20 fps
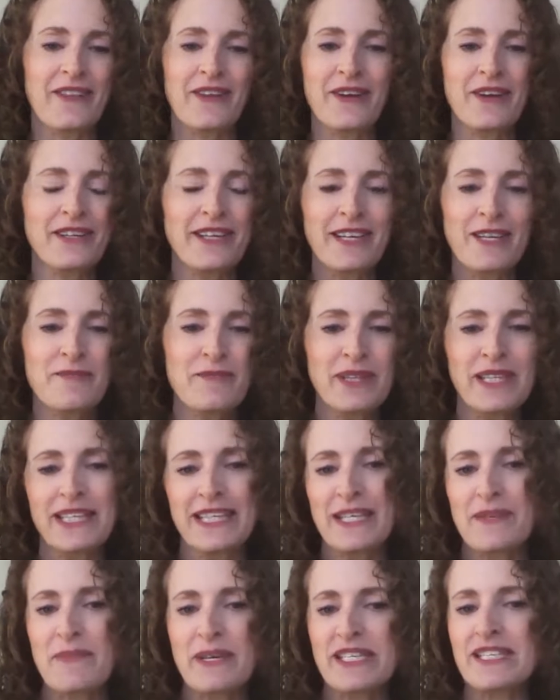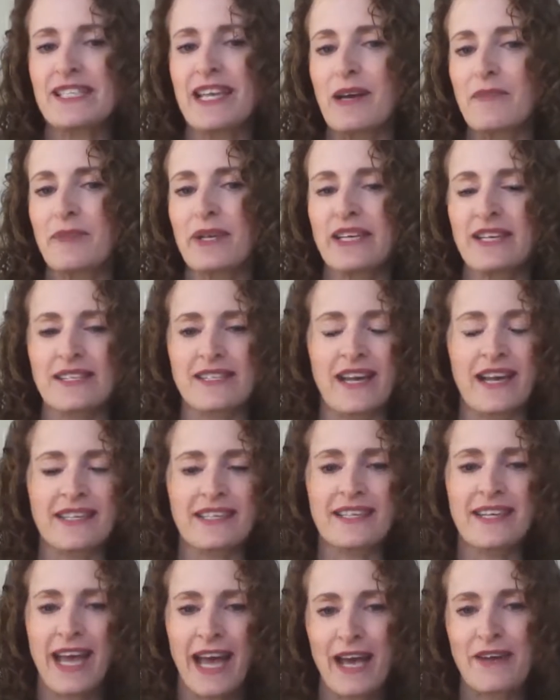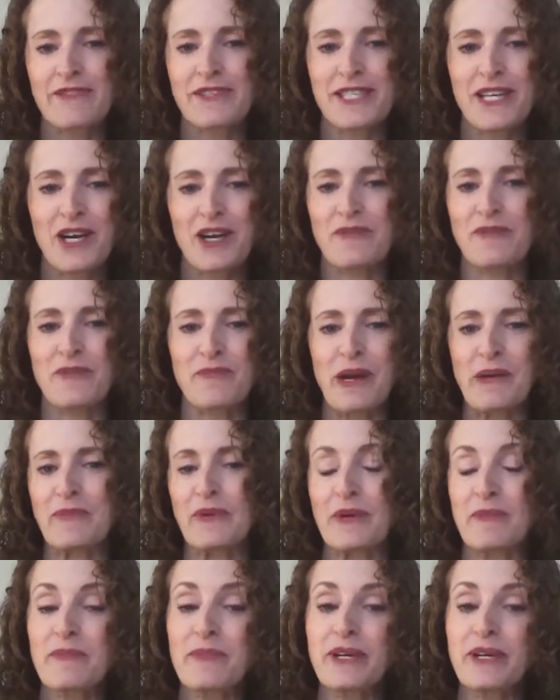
they're going to completely miss that because I have a terrible memory.